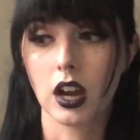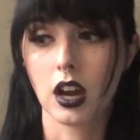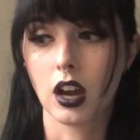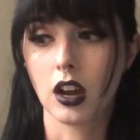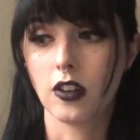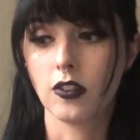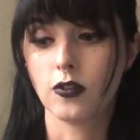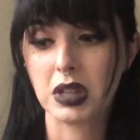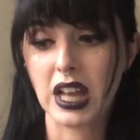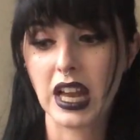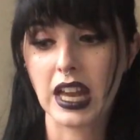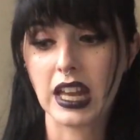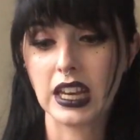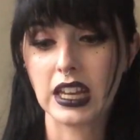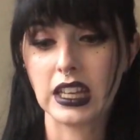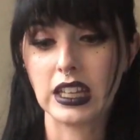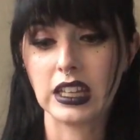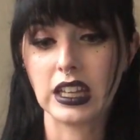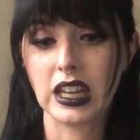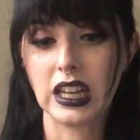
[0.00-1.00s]
of
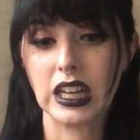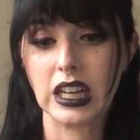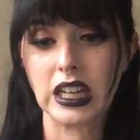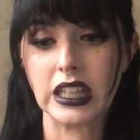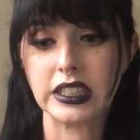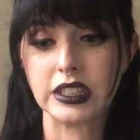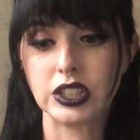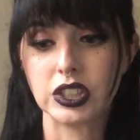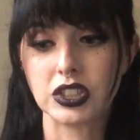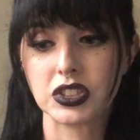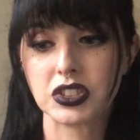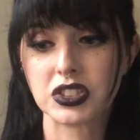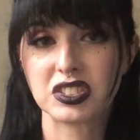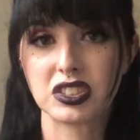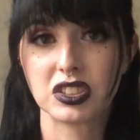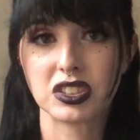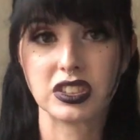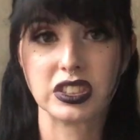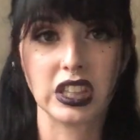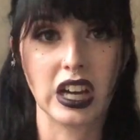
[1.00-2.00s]
planning and just
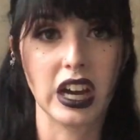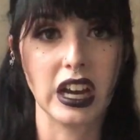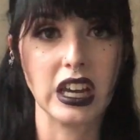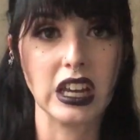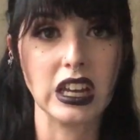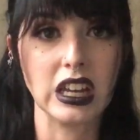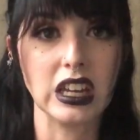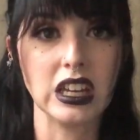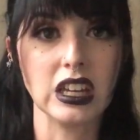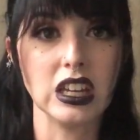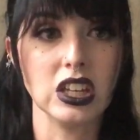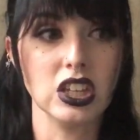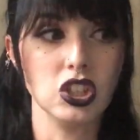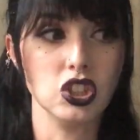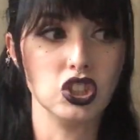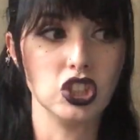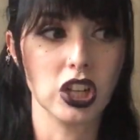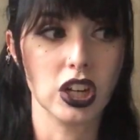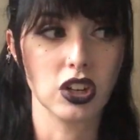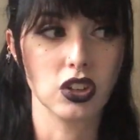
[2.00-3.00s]
society
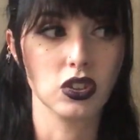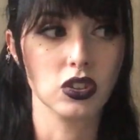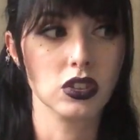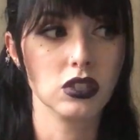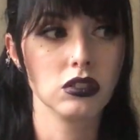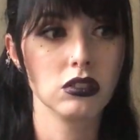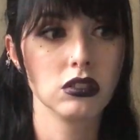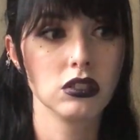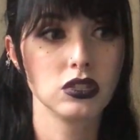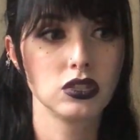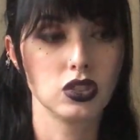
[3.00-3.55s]
in general.